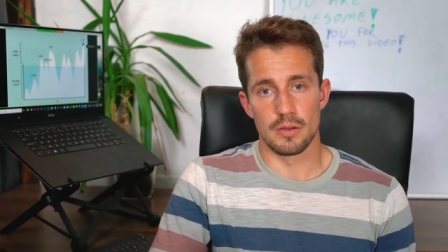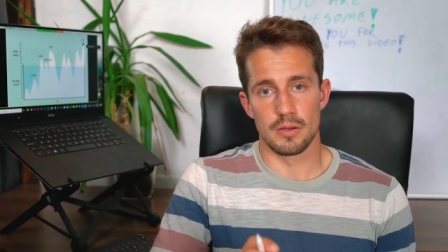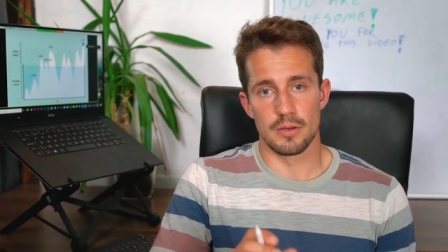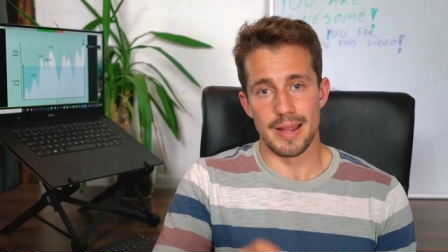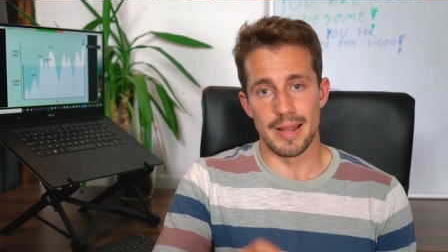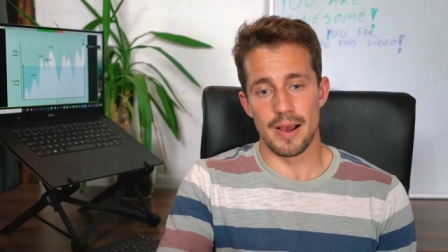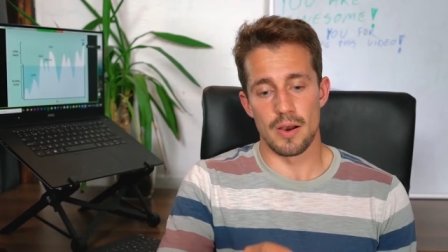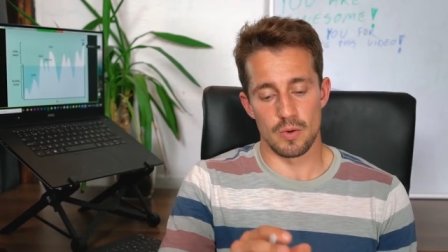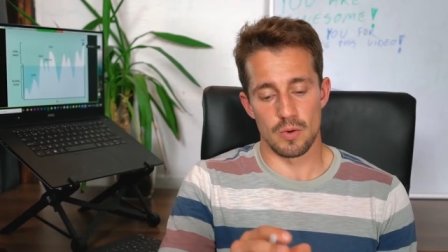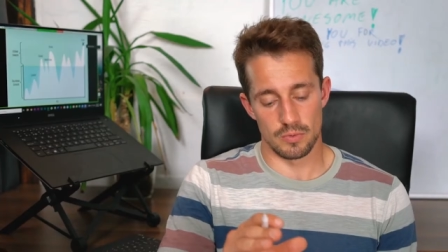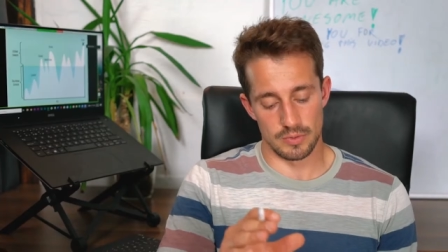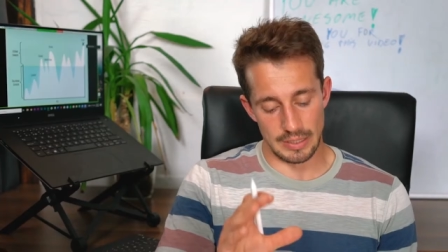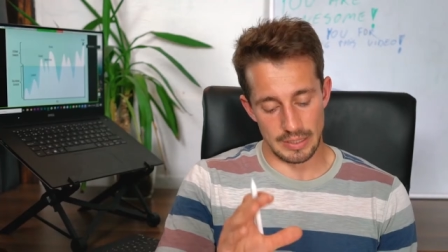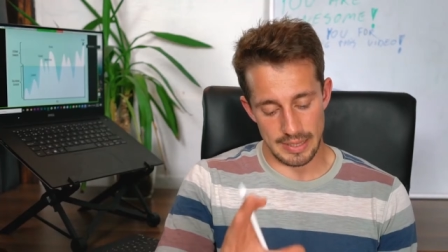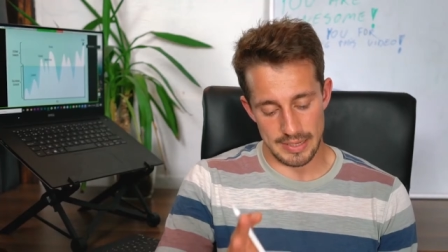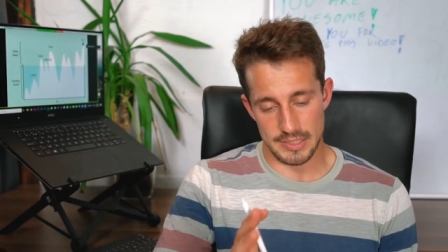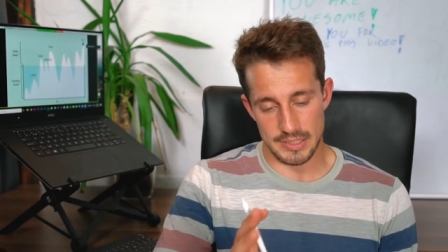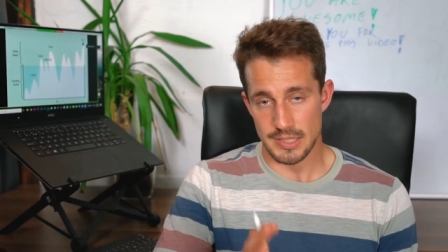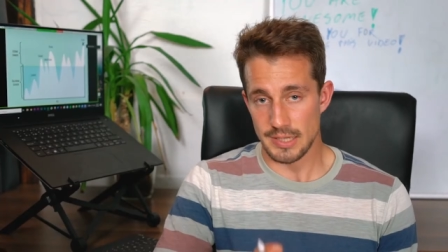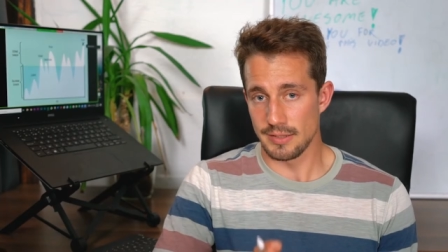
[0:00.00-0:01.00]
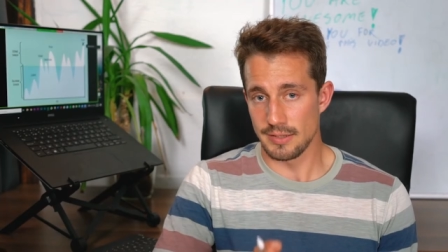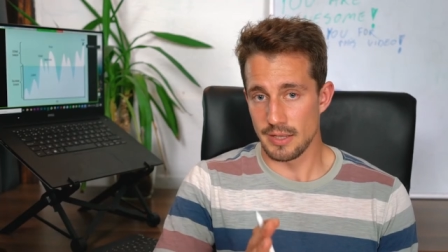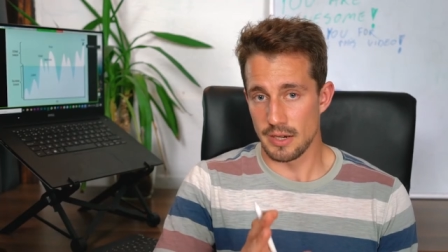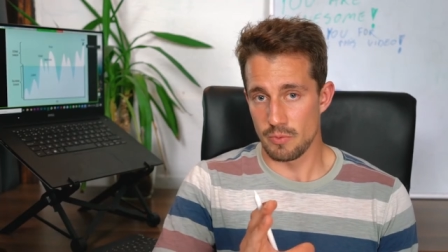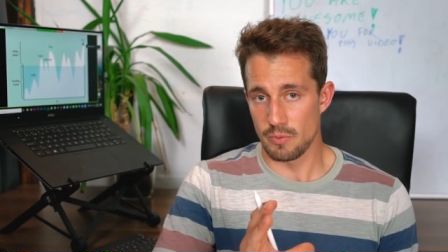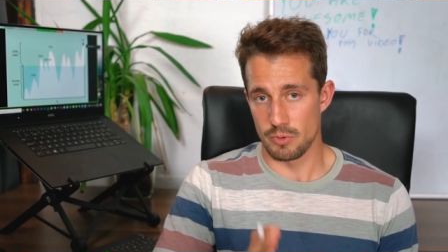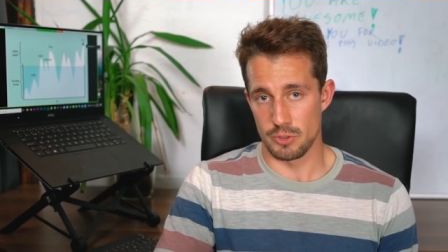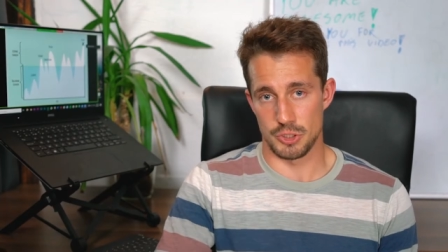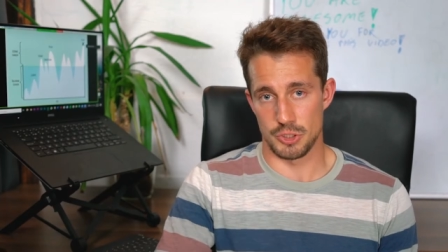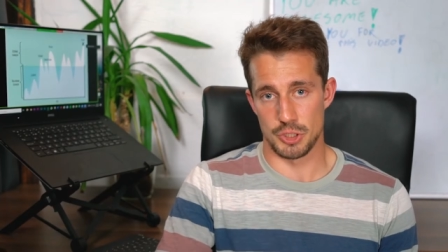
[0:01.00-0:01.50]
Now, the last thing that I
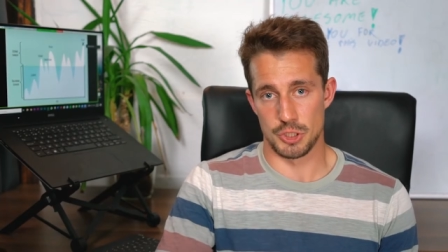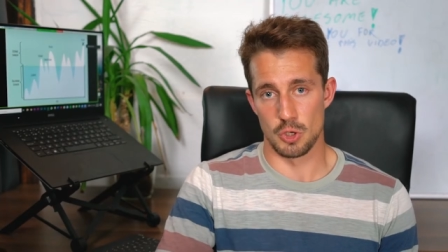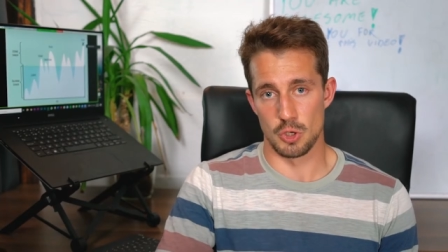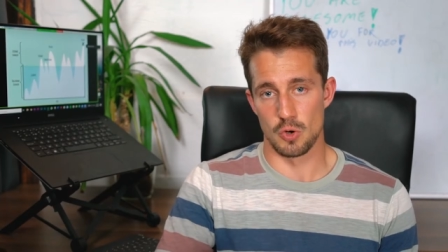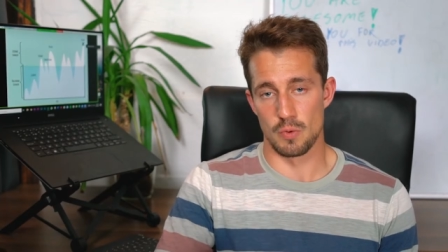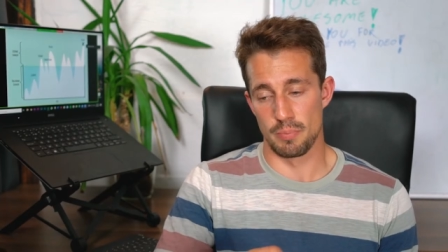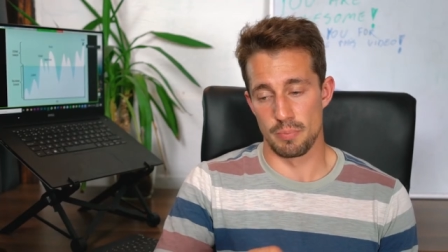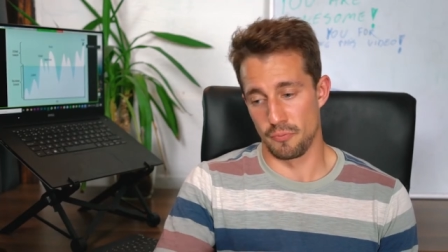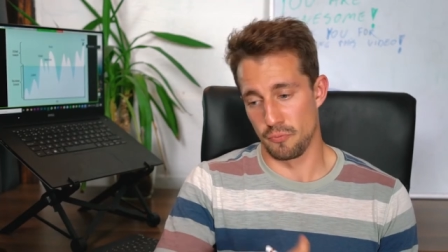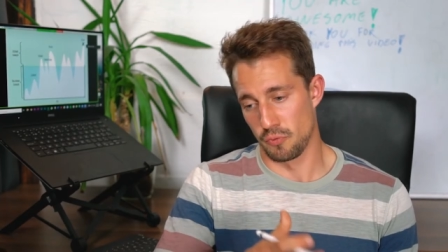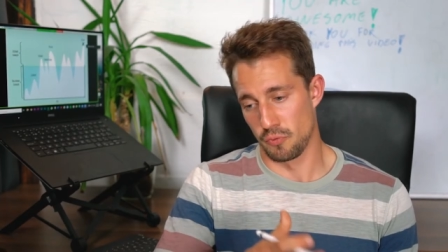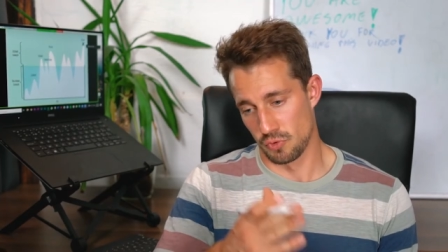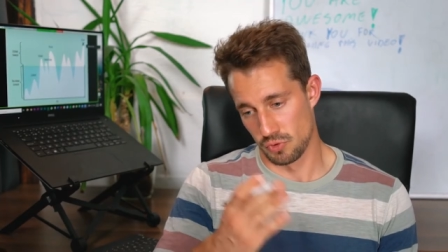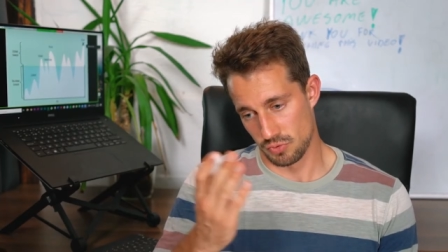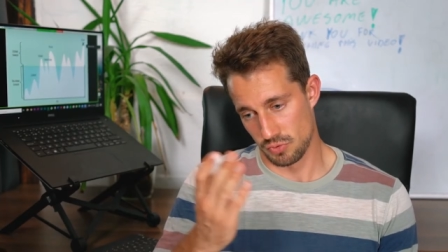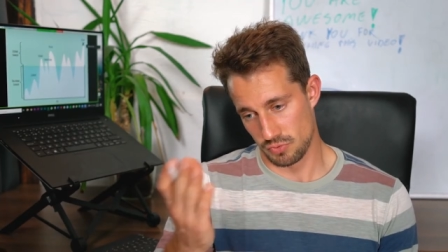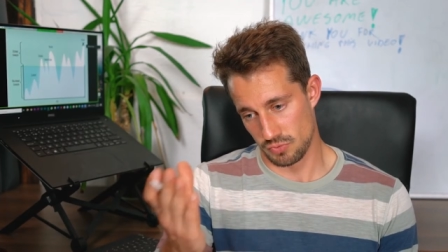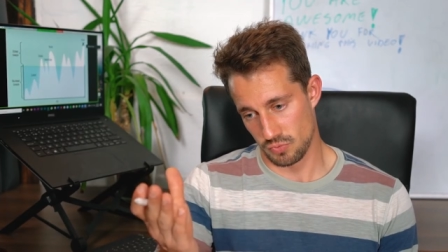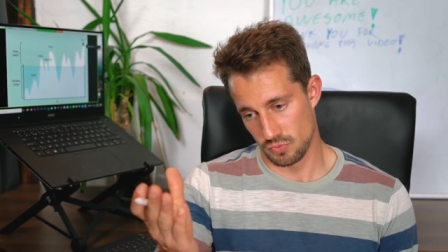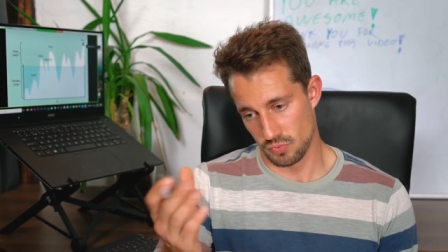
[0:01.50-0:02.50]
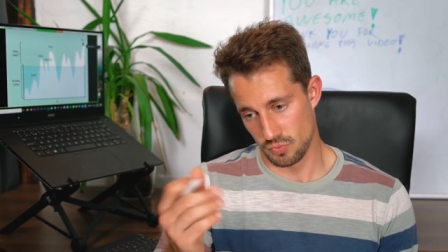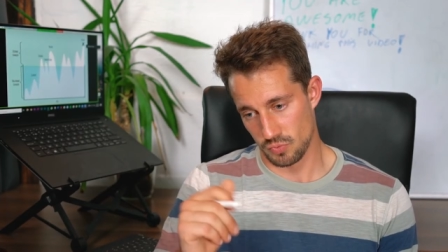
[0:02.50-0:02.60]
want to show before